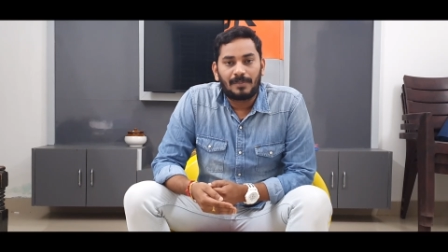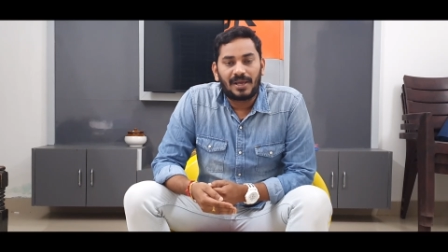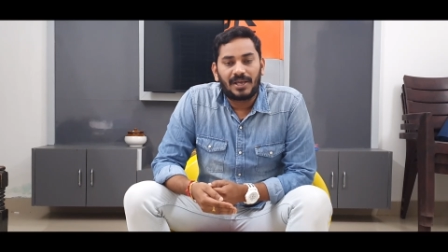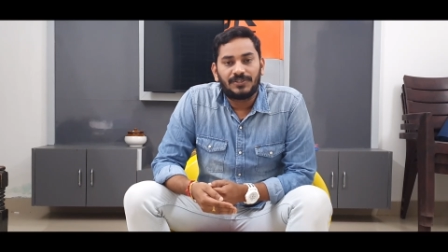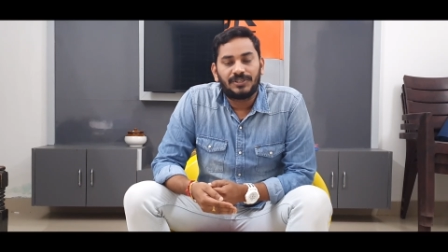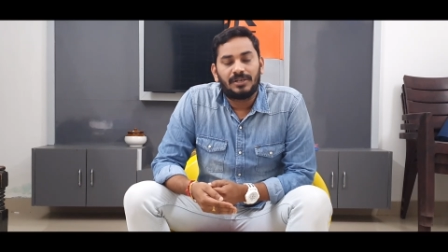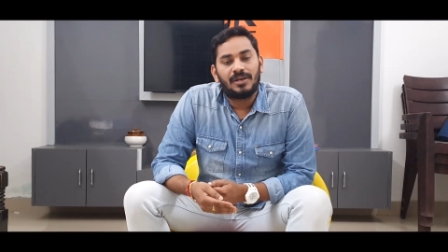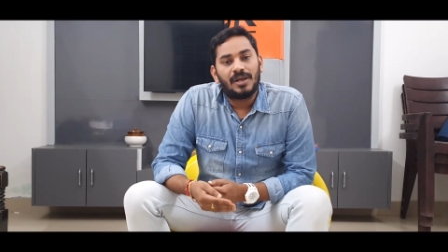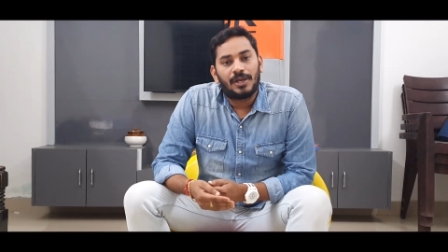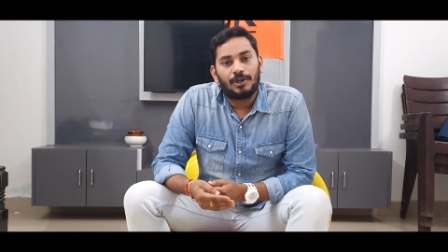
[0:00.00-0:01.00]
application,
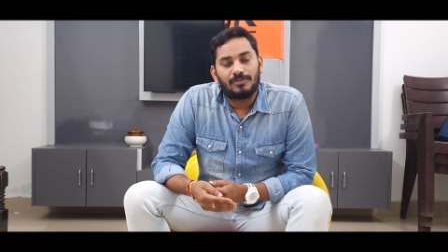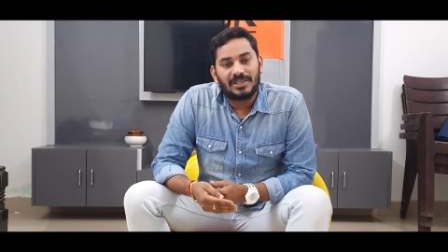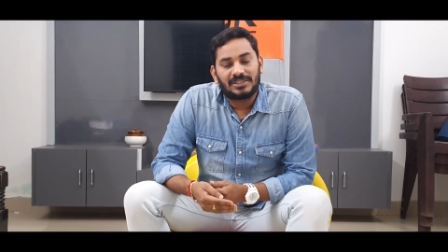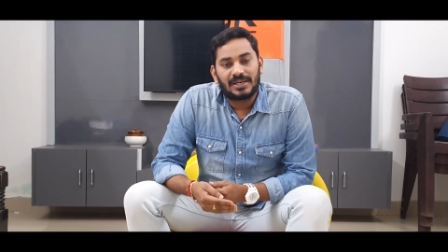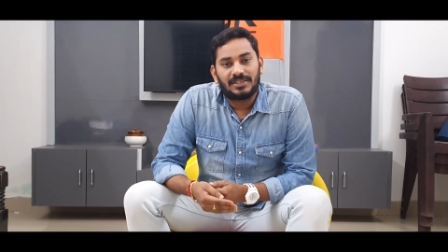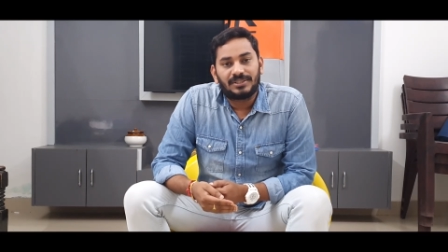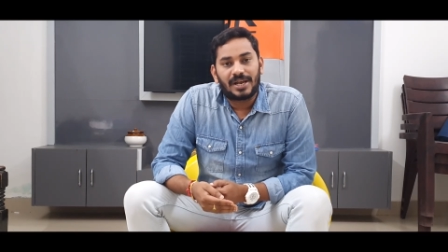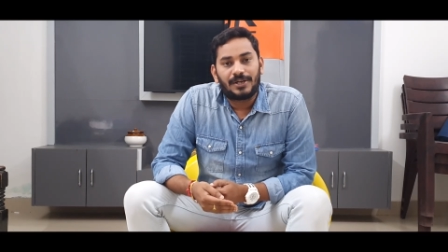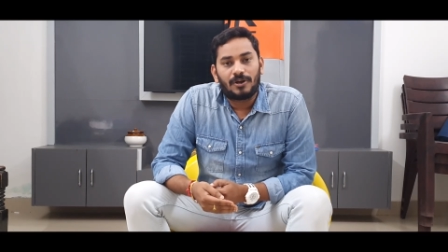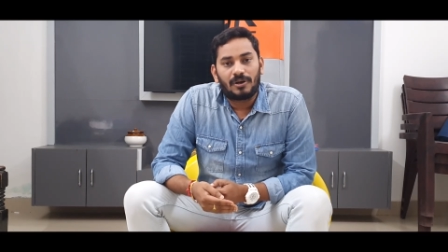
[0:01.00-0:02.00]
you must
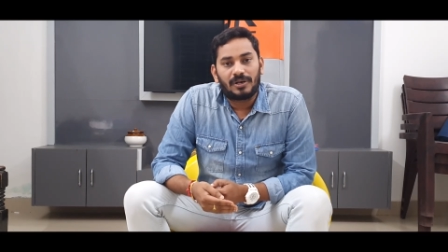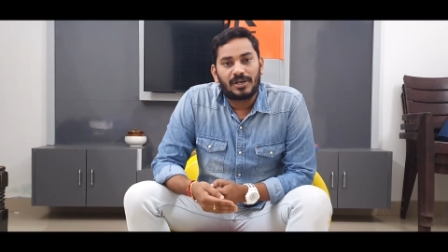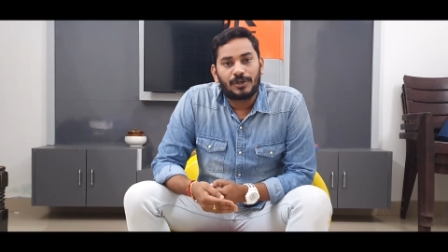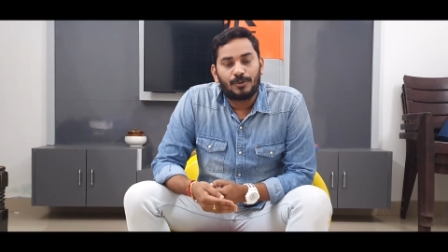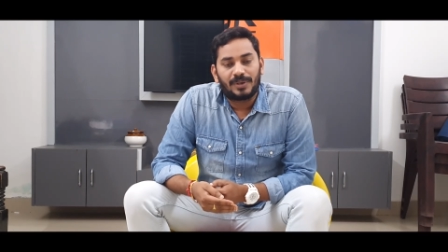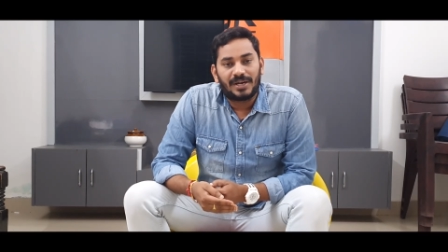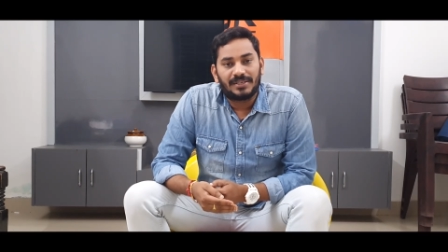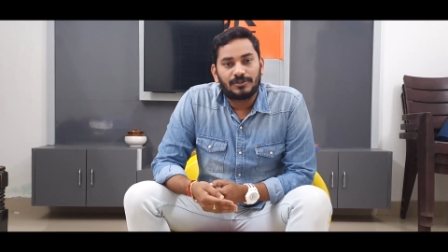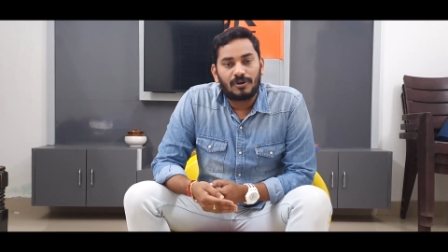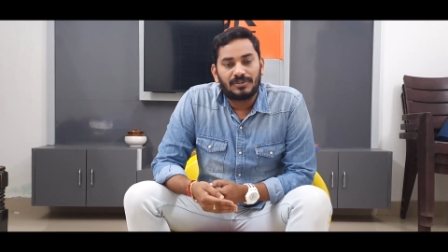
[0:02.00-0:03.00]
understand Docker and
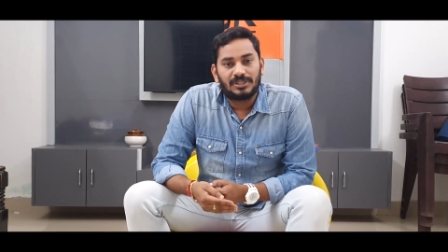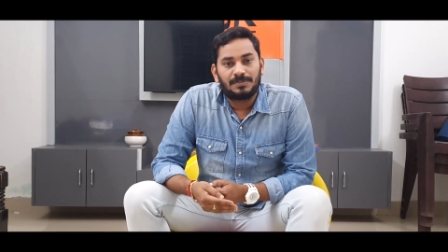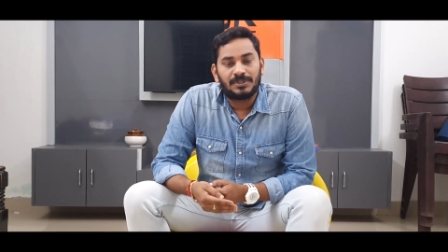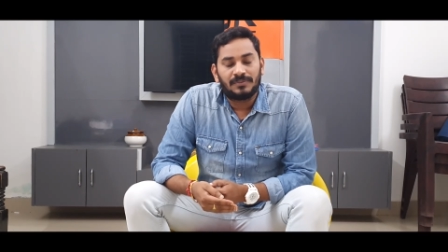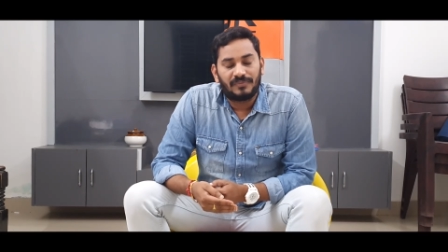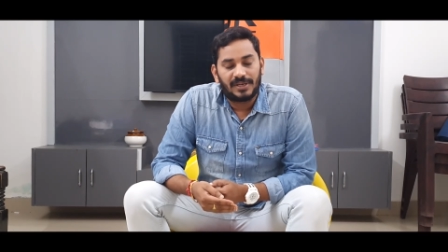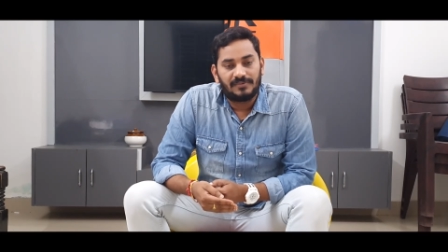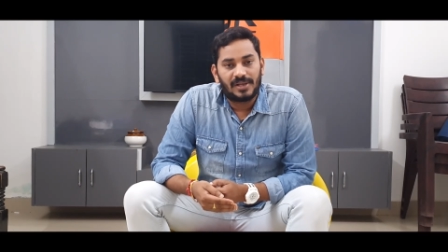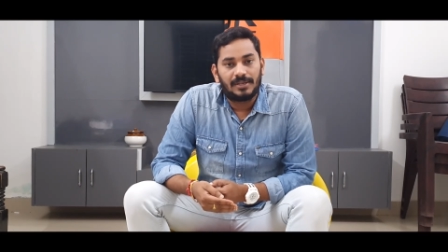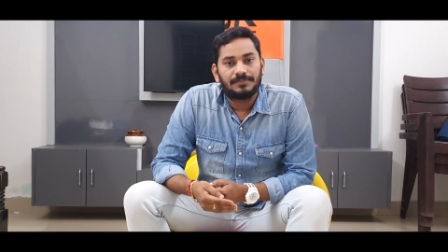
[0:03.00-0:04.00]
Kubernetes concepts
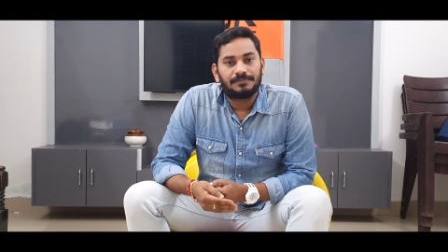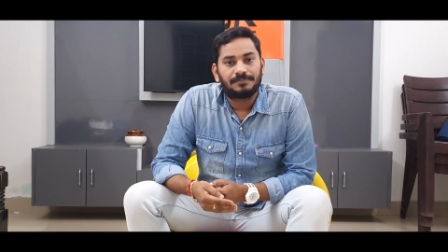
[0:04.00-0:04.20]
very well.